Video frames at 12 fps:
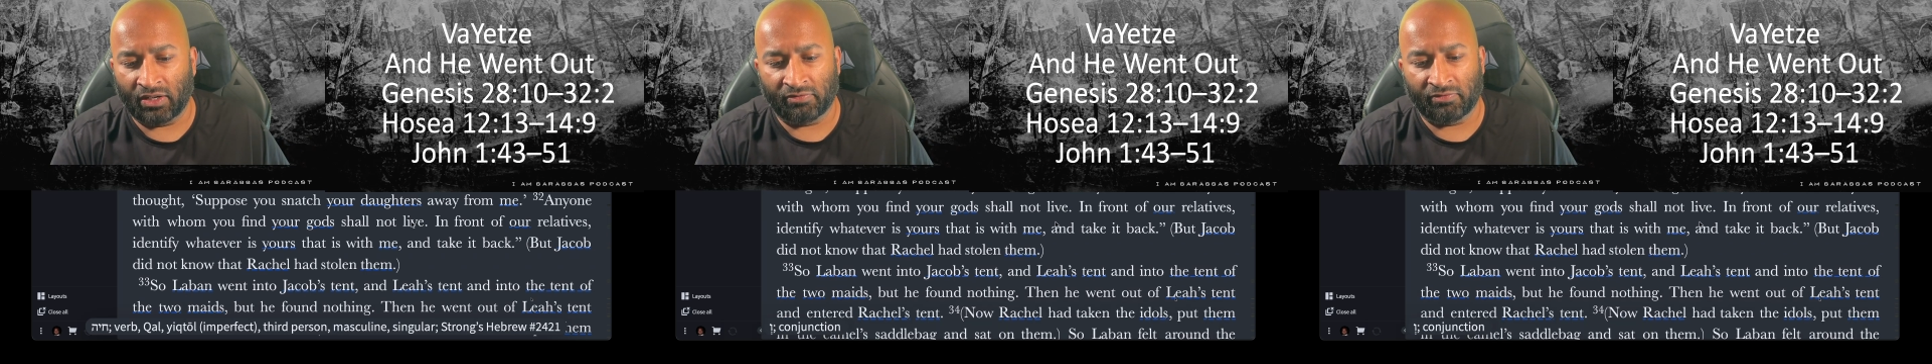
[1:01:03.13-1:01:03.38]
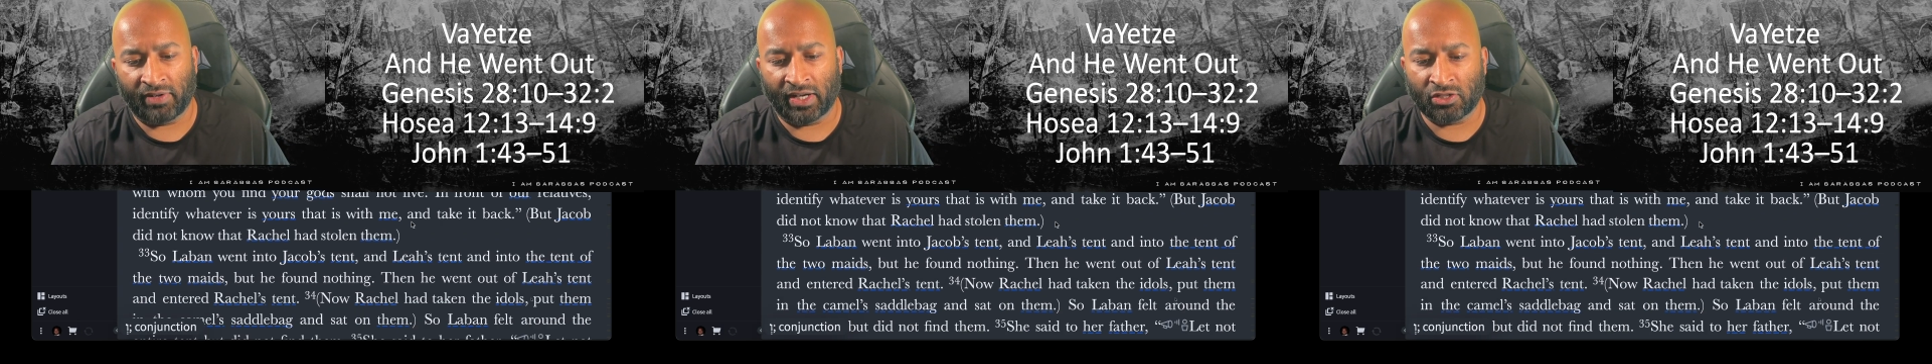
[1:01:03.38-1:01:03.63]

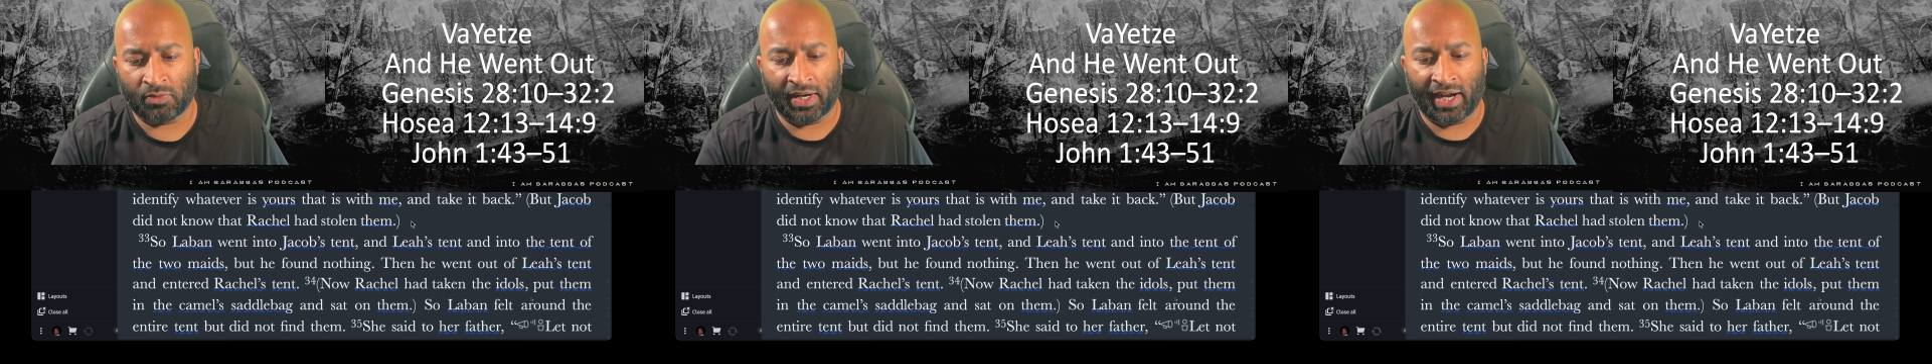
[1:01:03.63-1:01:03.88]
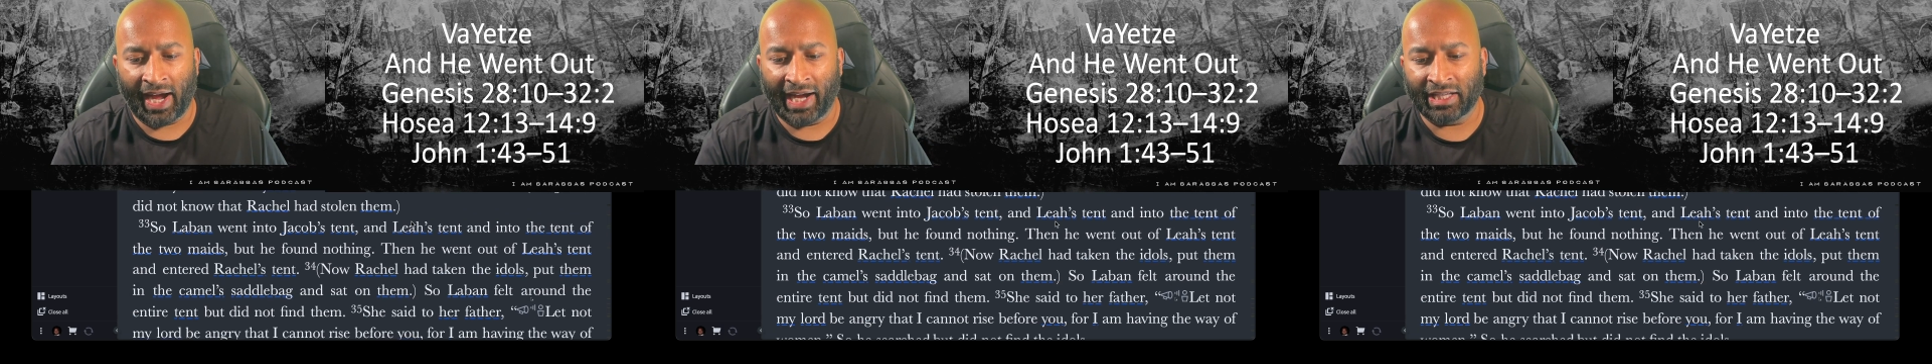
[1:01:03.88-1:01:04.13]
finds a way
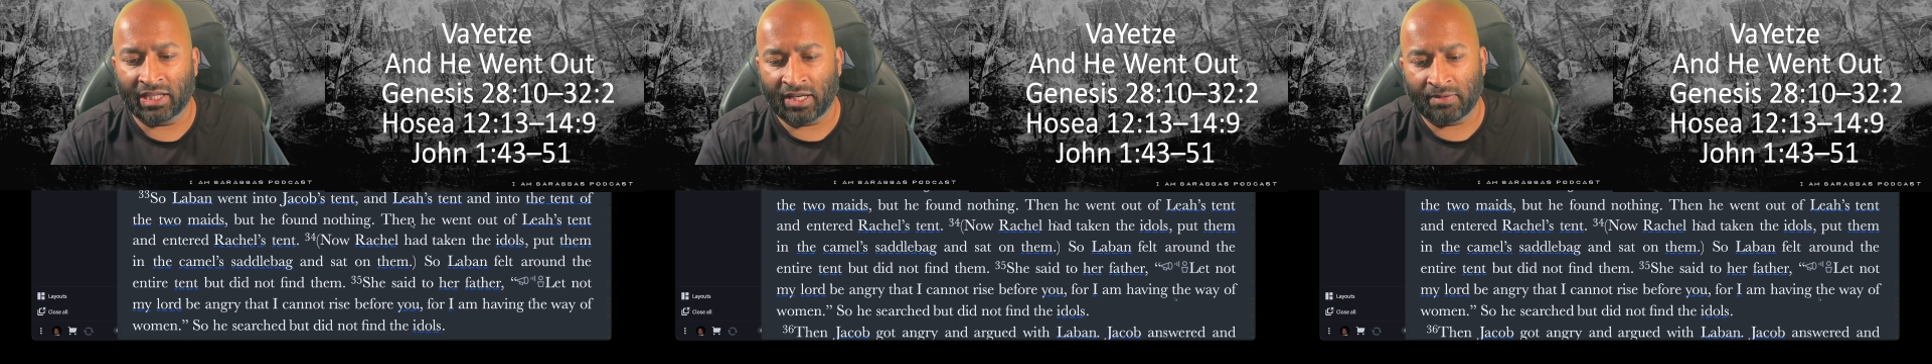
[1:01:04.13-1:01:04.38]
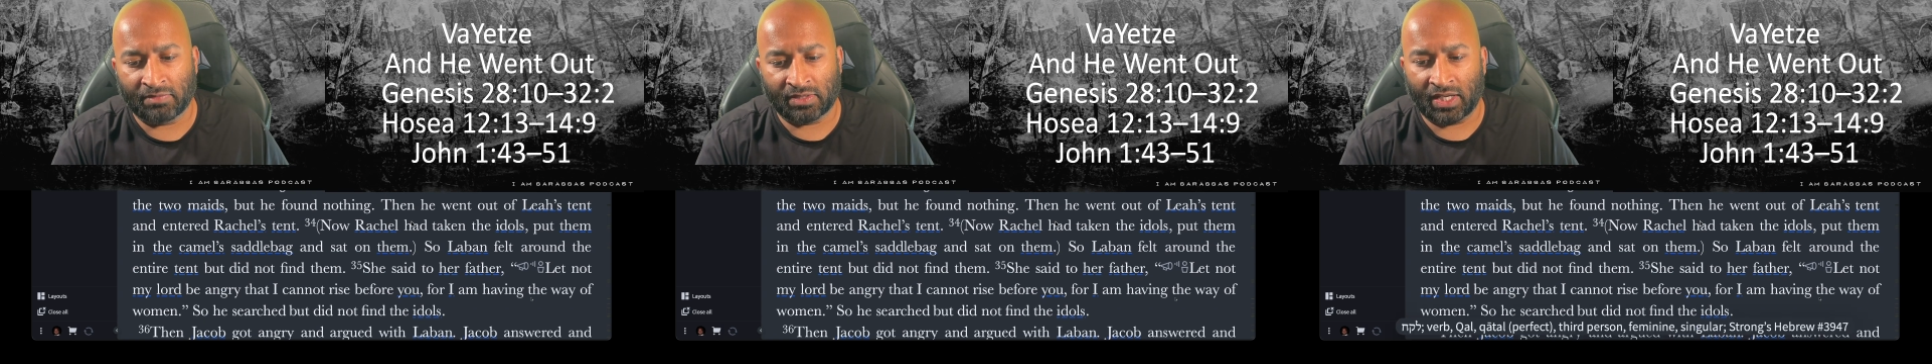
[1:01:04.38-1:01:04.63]
to hide
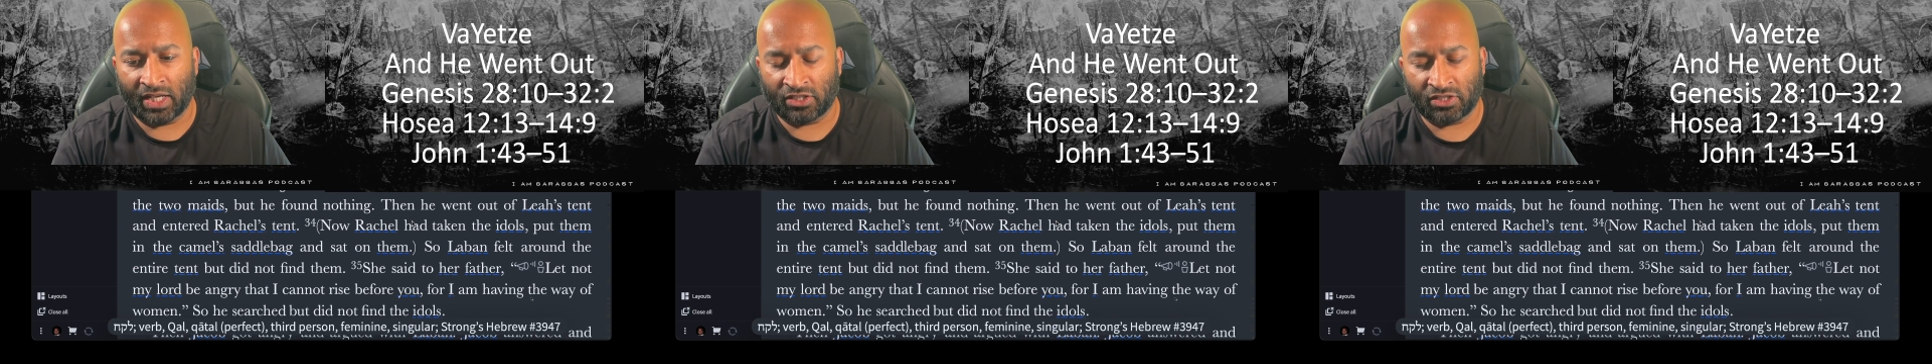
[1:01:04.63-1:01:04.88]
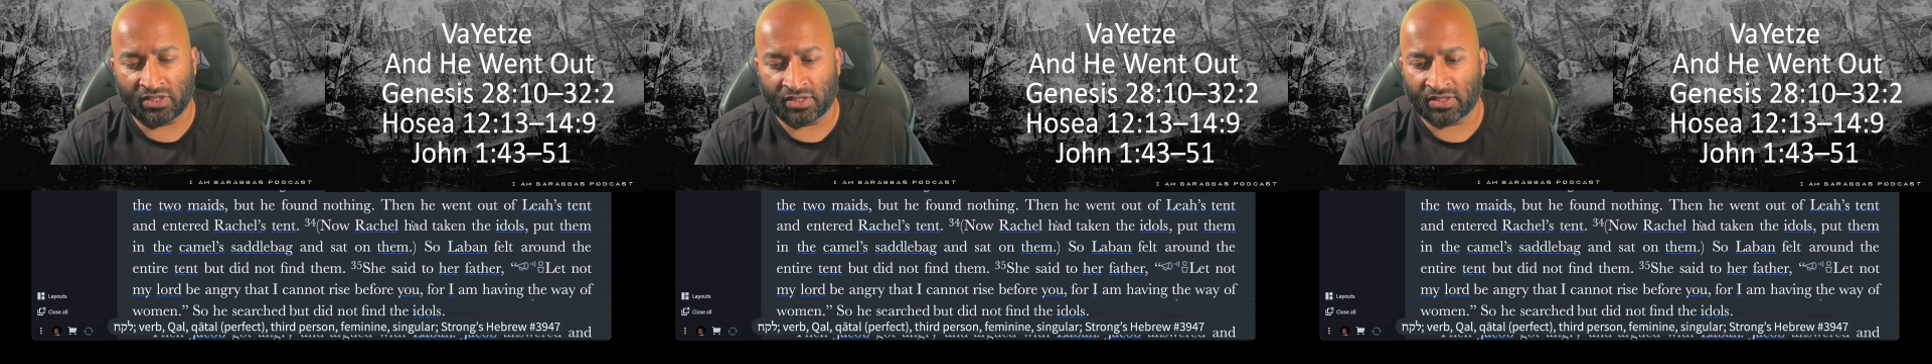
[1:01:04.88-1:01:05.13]
them, saying
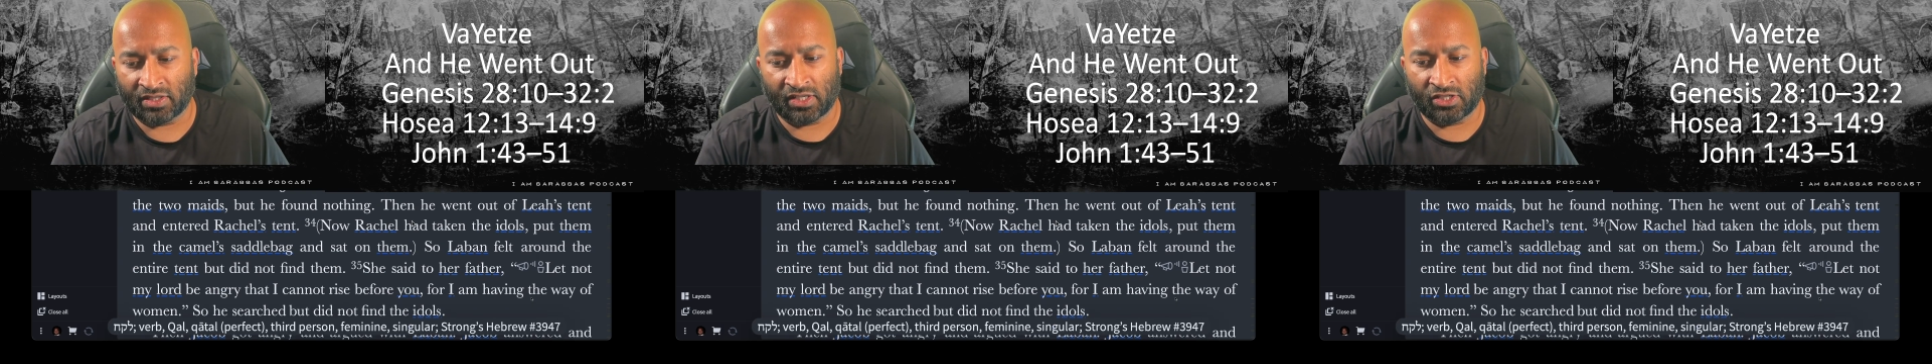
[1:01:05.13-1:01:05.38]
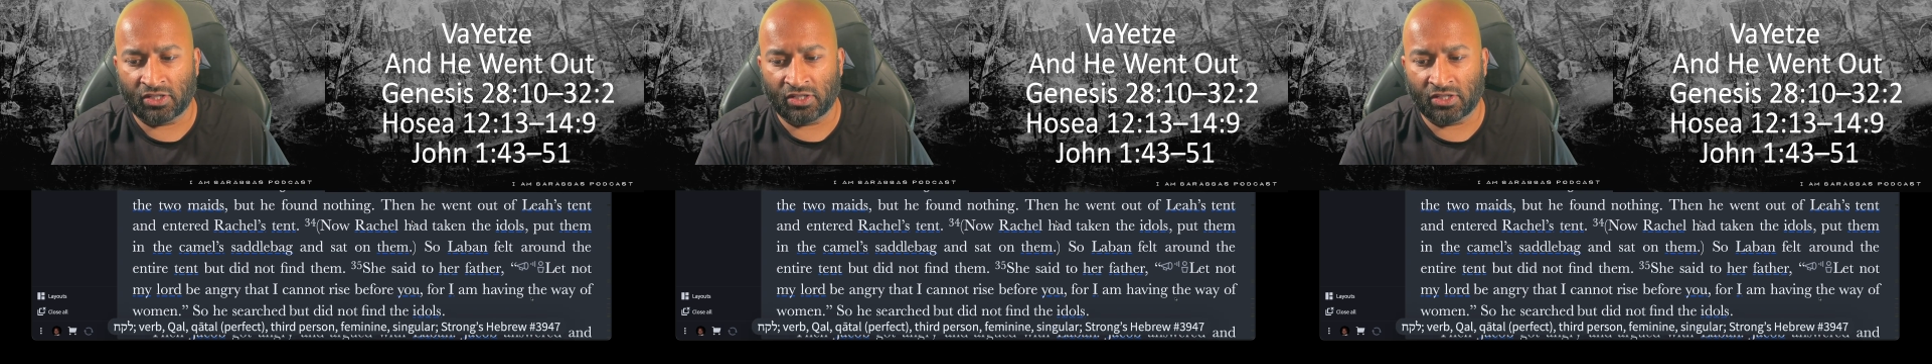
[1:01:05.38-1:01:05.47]
she's